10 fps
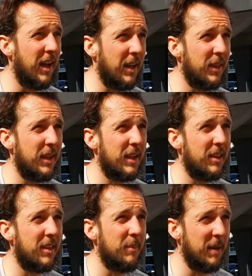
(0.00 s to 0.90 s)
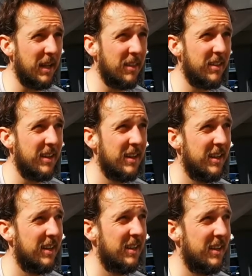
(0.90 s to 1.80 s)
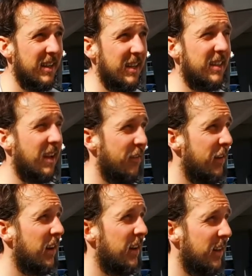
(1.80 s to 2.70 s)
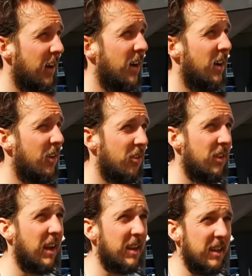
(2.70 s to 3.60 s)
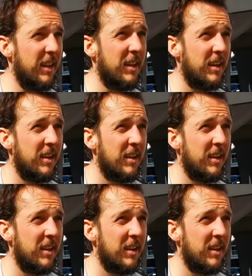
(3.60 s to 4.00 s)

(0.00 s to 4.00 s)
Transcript: that I think is the best is definitely the hardest technique.